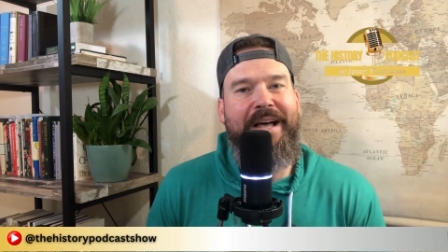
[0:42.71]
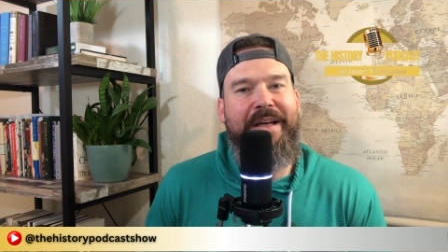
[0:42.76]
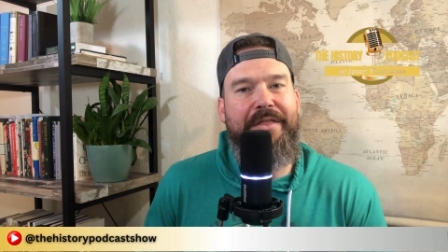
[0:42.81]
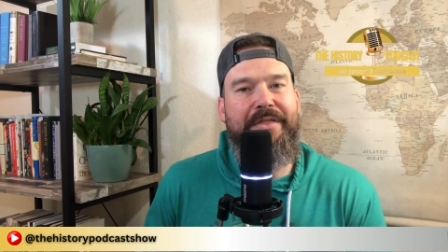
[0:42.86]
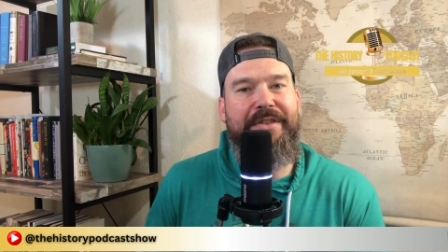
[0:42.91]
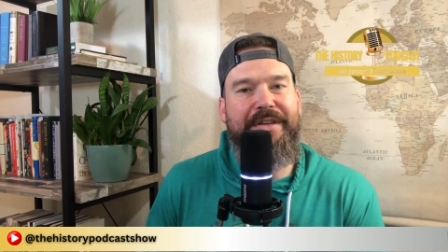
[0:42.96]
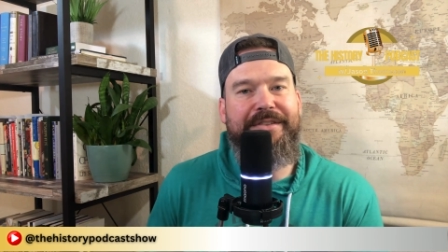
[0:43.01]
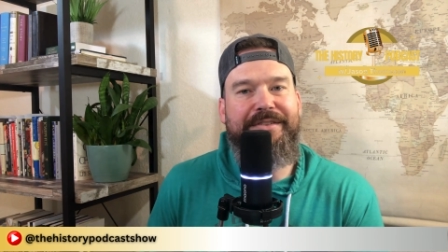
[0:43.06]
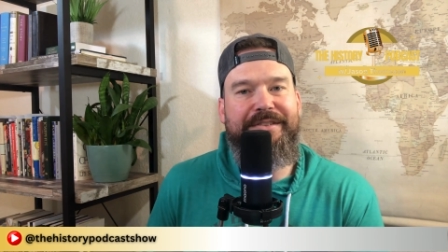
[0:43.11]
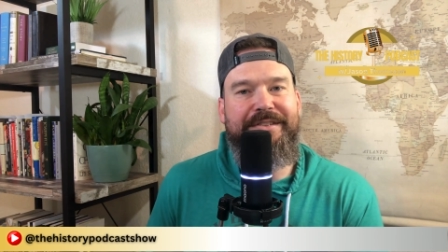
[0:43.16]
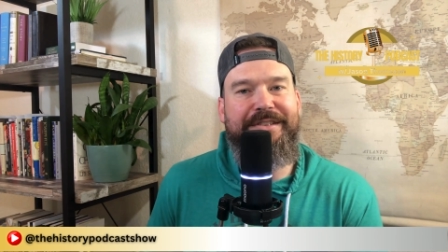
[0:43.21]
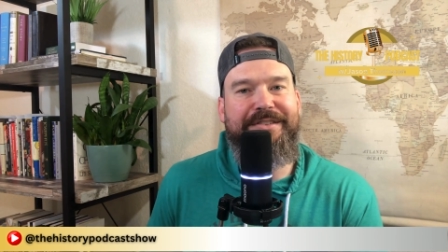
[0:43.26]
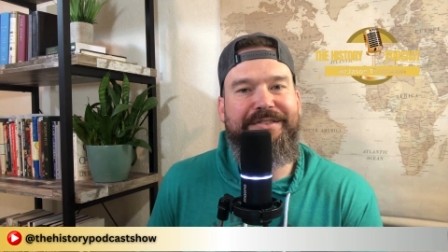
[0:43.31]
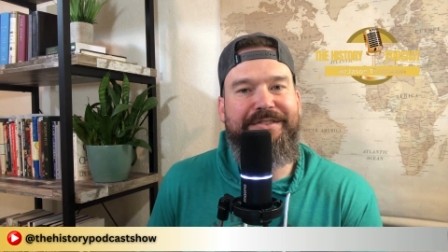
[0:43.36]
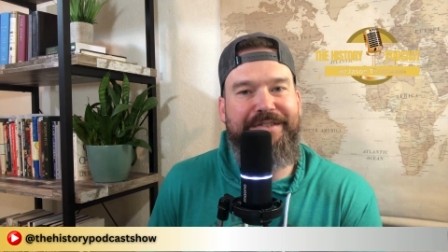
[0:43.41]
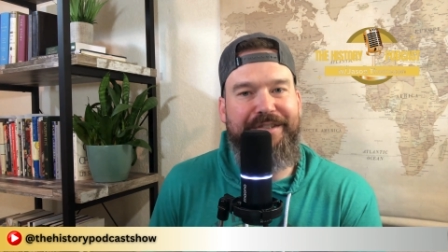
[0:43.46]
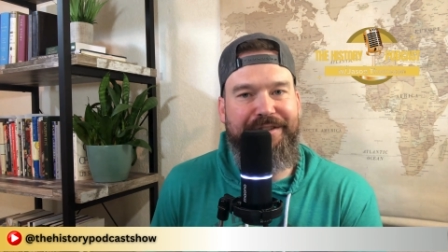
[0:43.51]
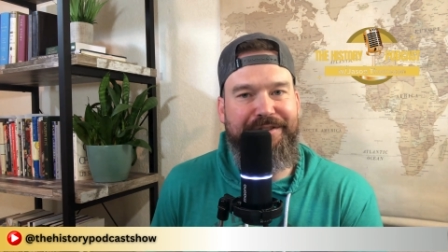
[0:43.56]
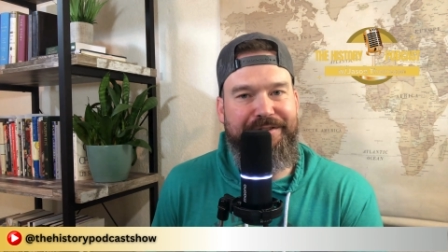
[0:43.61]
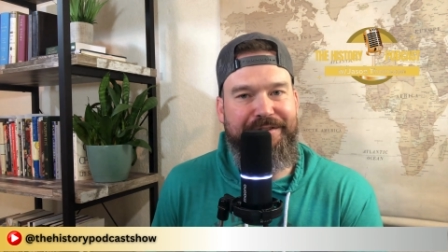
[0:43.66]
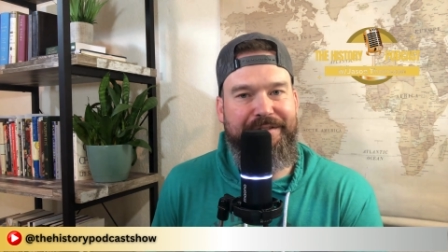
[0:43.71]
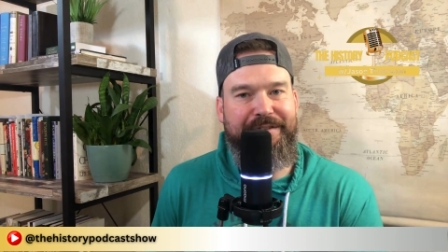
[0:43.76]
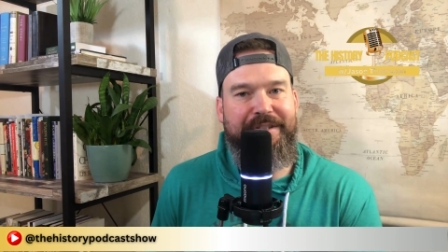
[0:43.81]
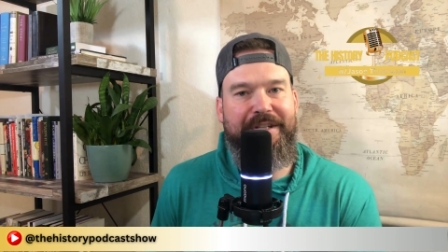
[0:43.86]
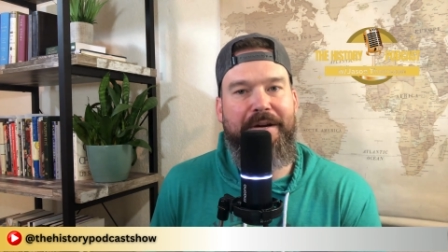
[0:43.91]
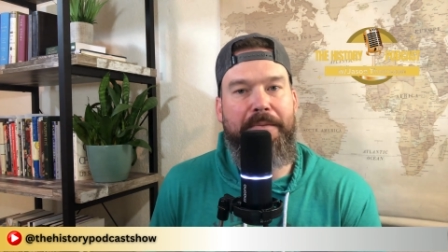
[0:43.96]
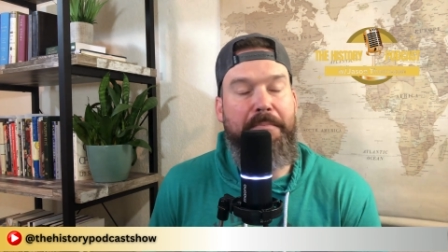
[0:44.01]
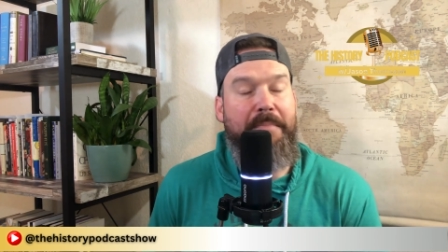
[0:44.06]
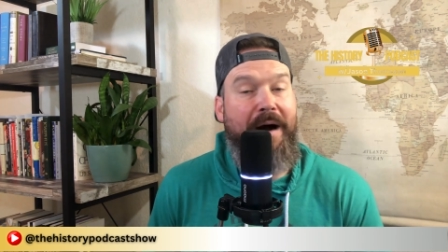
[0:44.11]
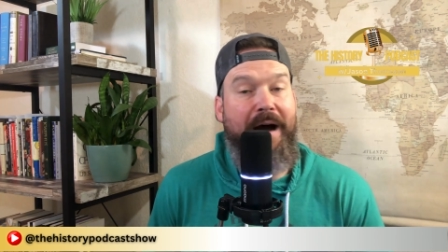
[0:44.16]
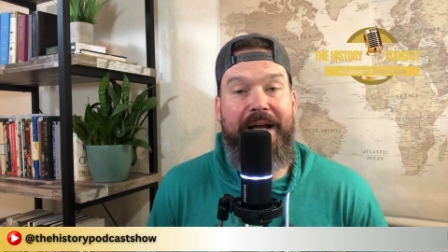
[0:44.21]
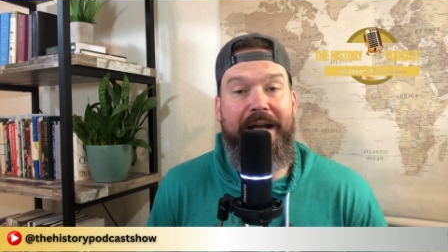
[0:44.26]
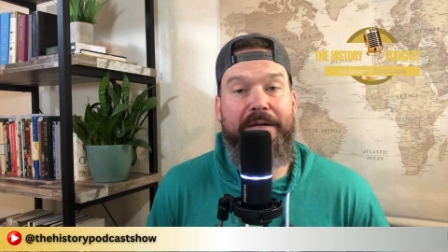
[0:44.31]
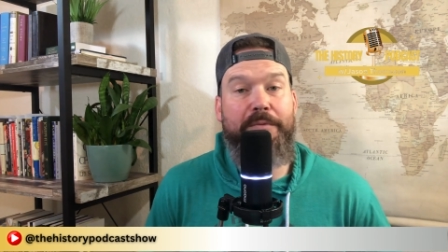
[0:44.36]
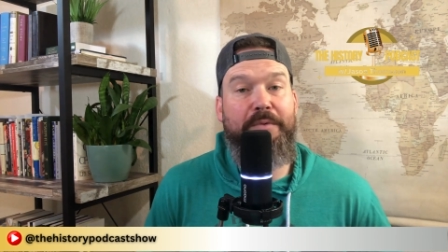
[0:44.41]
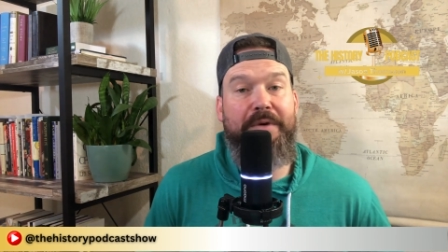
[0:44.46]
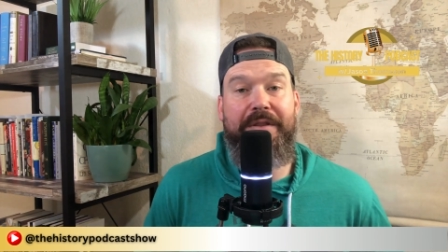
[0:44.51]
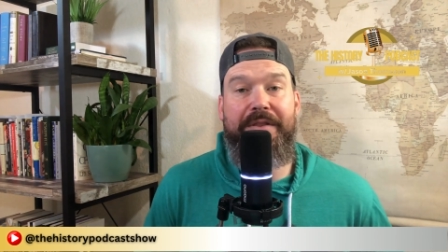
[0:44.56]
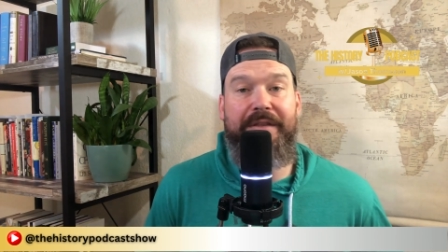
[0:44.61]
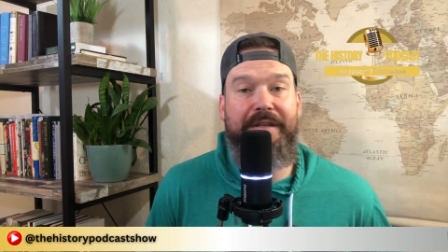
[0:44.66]
This decision, combined
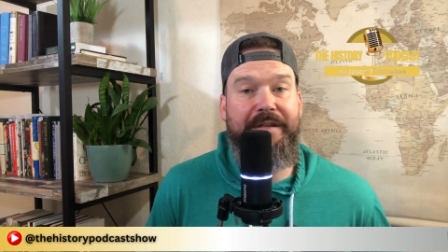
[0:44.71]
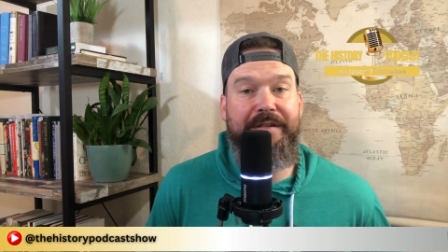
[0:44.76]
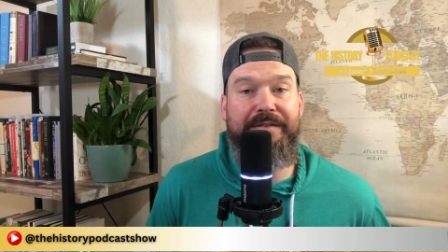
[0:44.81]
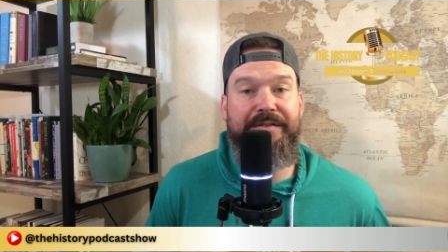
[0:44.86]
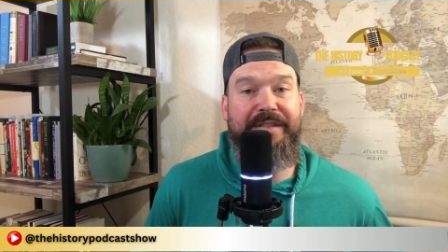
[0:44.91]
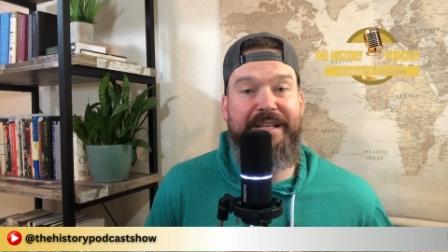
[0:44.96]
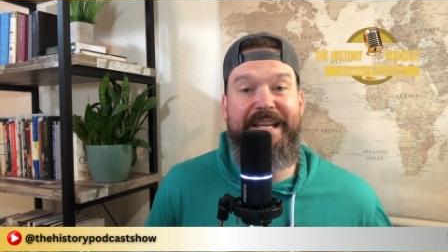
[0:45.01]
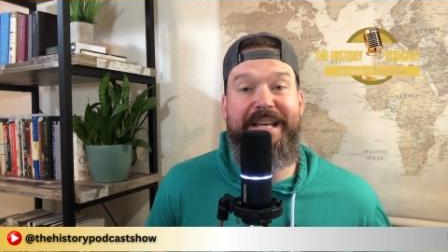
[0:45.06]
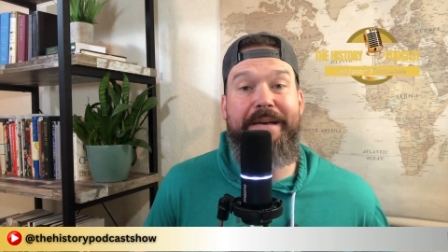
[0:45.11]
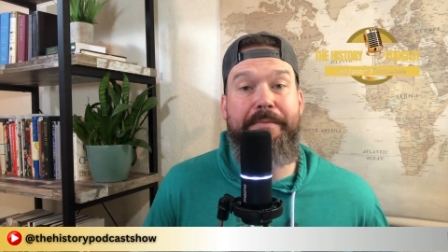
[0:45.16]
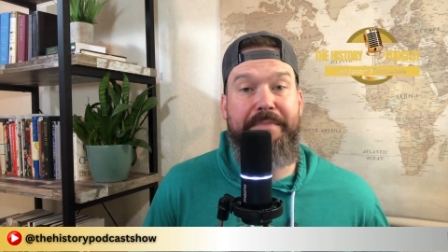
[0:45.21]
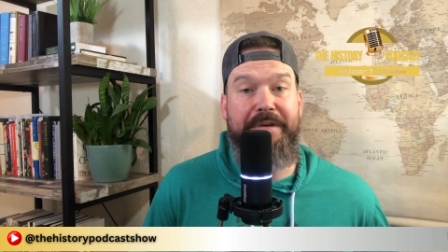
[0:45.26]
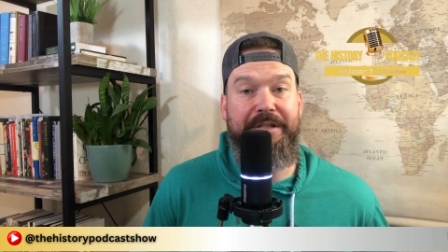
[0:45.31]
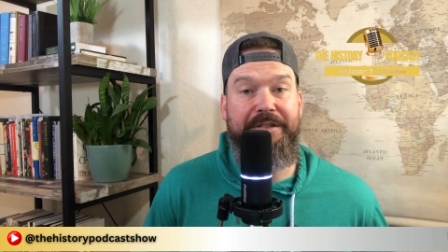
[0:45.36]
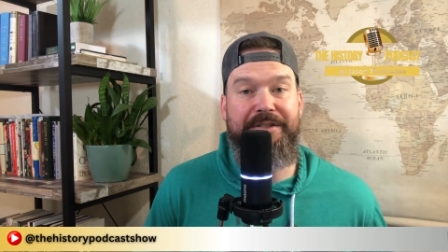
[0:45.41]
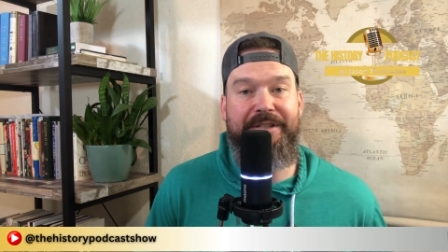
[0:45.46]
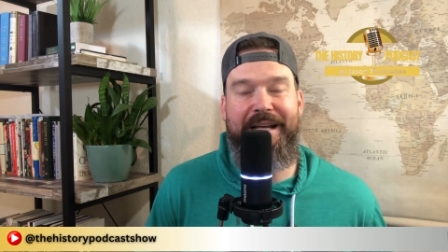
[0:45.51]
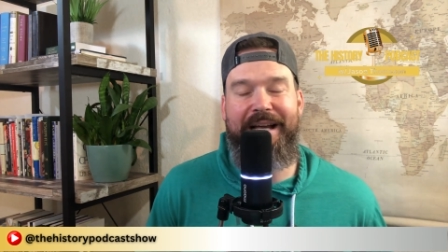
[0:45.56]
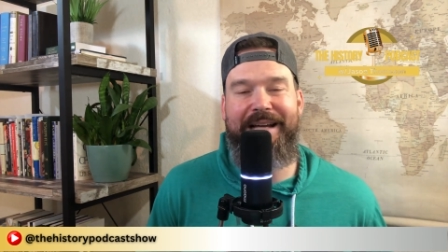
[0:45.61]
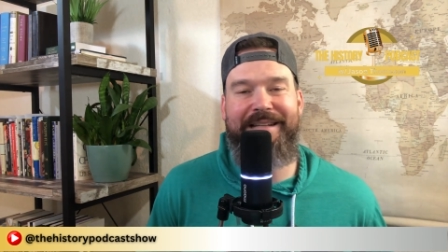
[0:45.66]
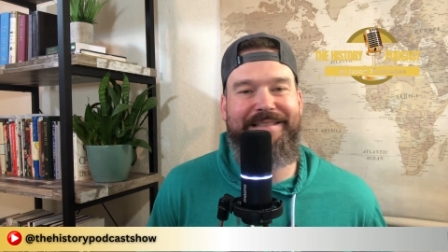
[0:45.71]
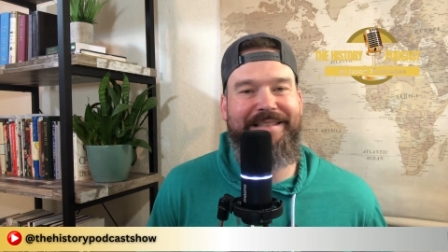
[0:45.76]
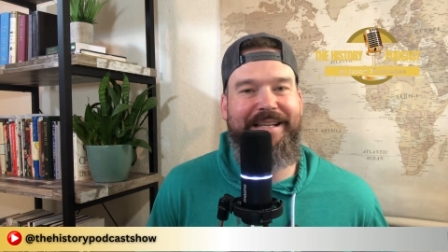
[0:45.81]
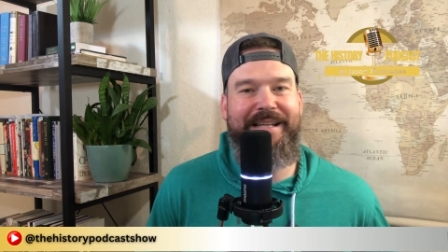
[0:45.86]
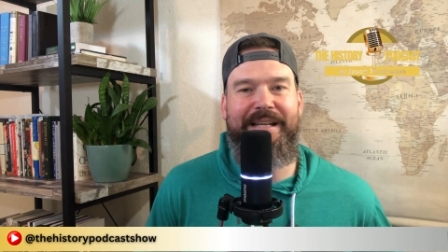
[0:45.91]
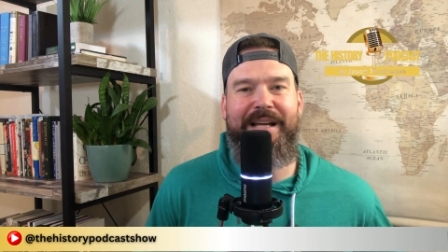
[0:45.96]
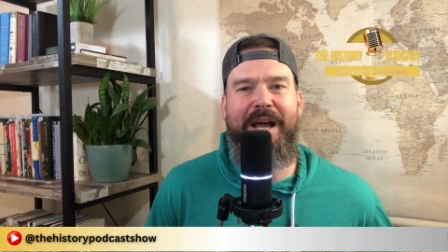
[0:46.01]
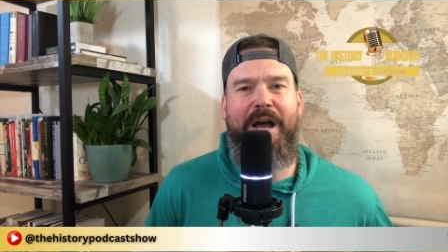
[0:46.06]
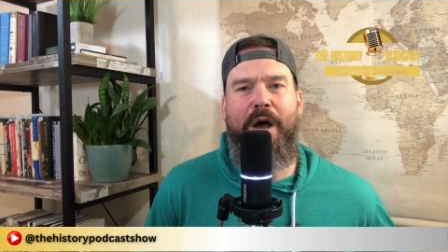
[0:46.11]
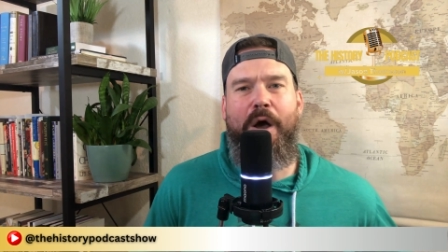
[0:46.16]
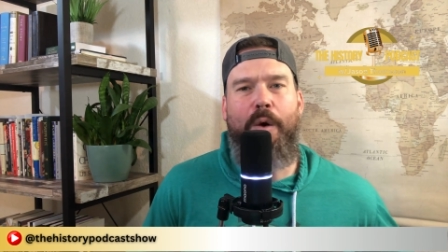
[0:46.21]
with his image as a